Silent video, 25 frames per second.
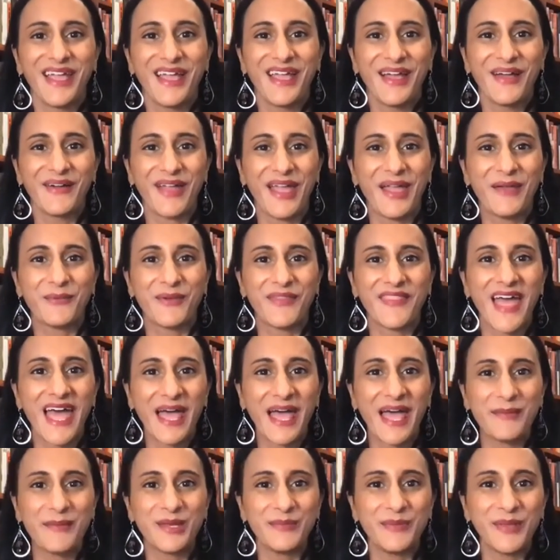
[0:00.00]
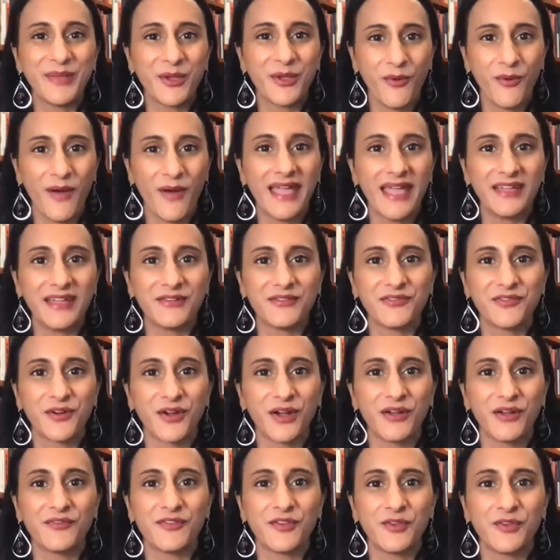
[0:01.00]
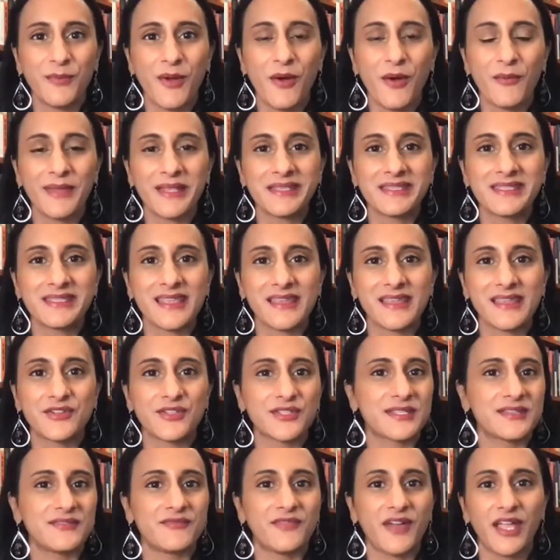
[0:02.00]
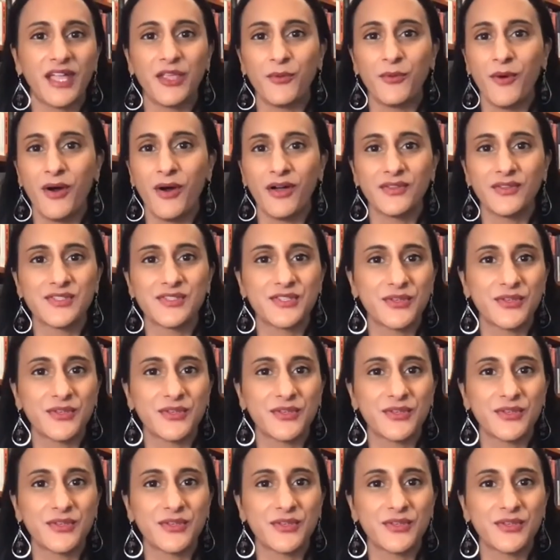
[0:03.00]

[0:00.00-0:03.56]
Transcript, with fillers: Okay, with that, I'm going to be quiet for a few moments and just invite you all